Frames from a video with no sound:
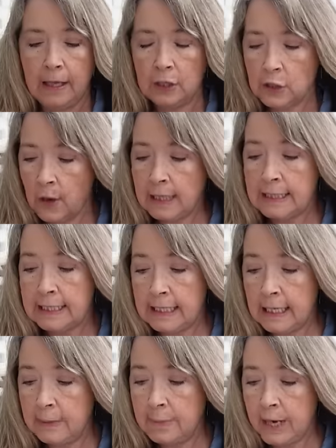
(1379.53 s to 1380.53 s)
So I
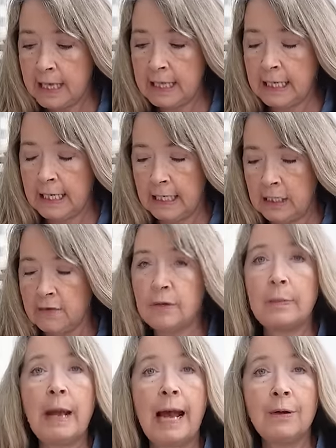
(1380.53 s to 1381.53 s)
did buy these
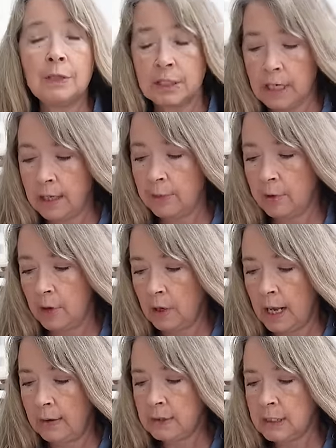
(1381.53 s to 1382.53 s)
from outside
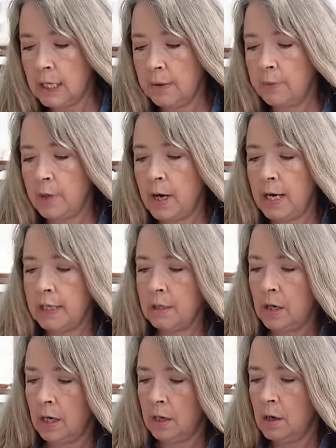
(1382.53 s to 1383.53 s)

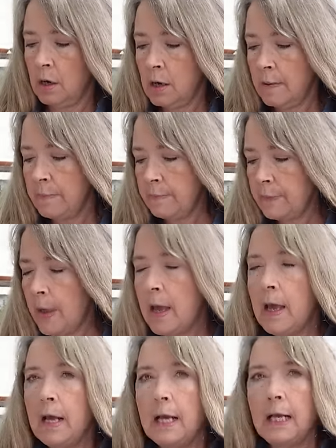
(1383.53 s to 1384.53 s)
outsidepride.com,
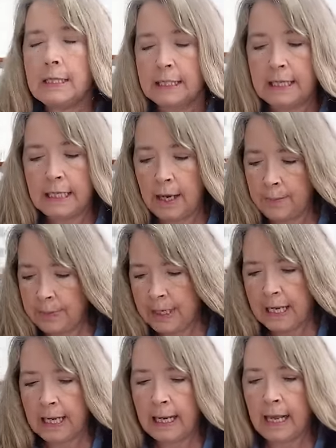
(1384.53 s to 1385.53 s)
a seed
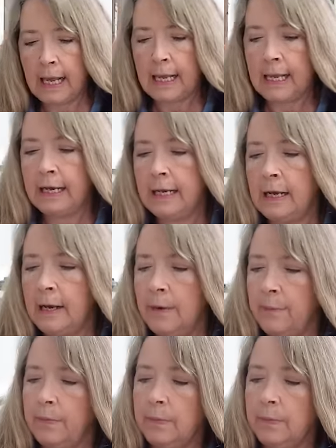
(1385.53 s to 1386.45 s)
company, and um,